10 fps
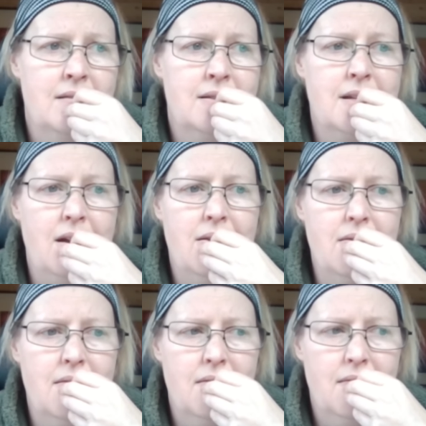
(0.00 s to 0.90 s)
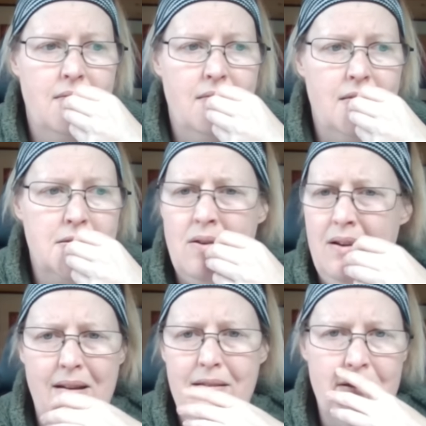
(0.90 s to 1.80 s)
so it's
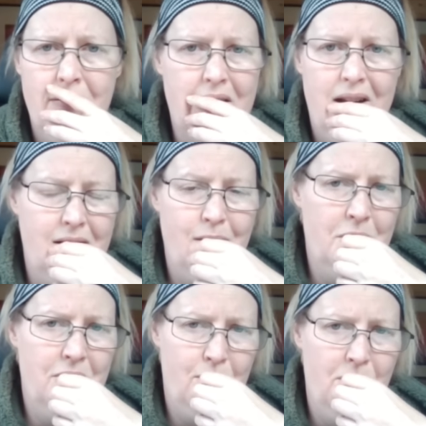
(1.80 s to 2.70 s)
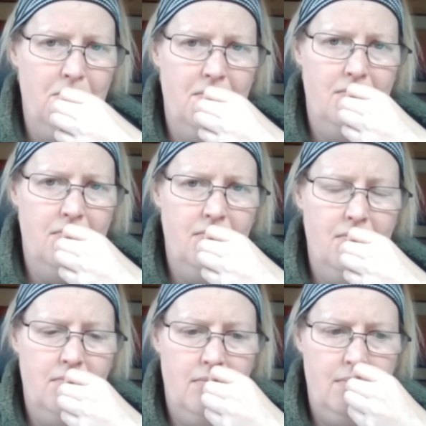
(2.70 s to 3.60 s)
not going like what I thought.
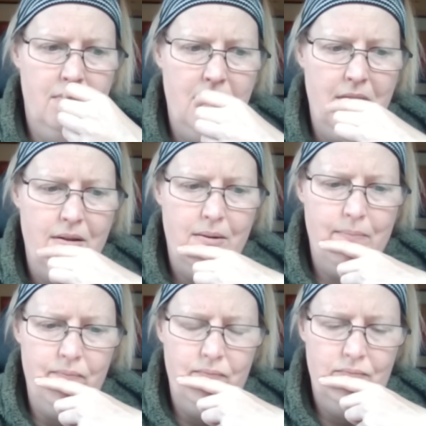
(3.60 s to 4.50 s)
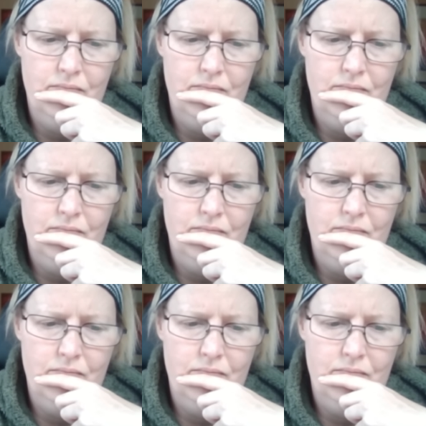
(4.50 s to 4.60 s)
I'm